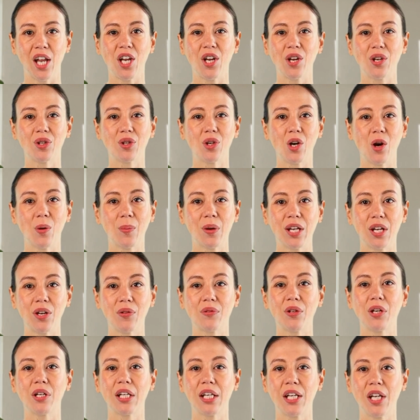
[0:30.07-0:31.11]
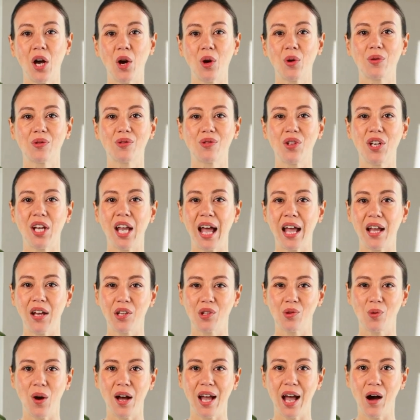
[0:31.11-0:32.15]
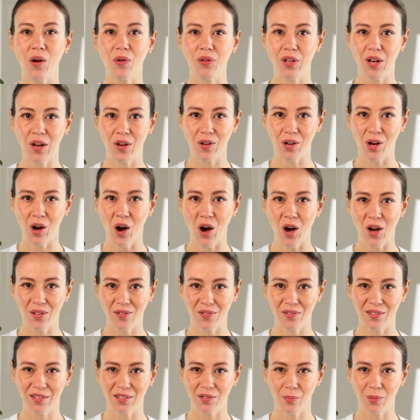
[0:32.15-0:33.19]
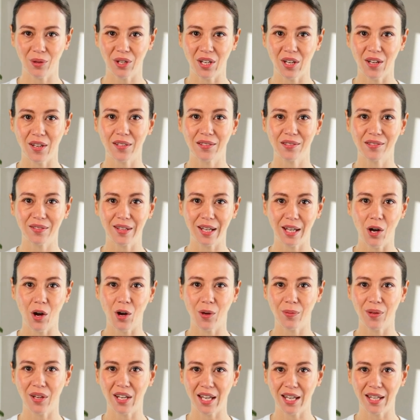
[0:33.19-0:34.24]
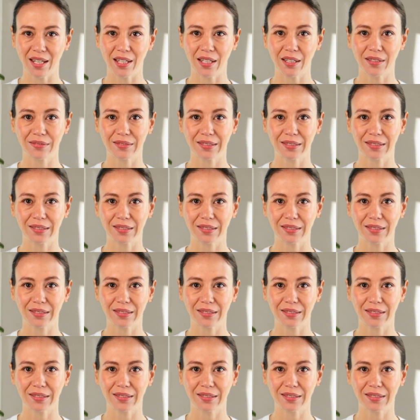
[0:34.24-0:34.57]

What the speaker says: Nobody really knows or cares what healthcare costs because they aren't paying.